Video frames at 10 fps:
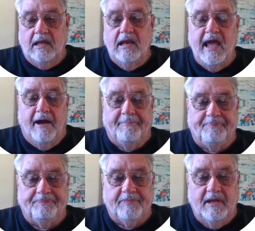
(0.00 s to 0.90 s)
Now,
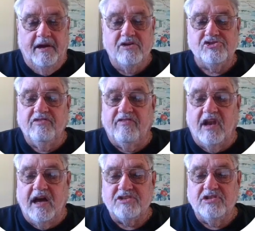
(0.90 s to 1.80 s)
here's the
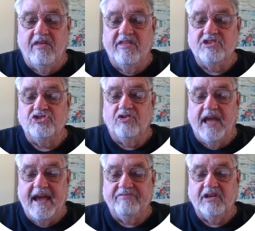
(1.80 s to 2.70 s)
velocity that you
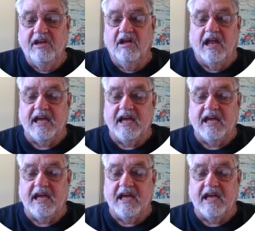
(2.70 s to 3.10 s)
have to kill.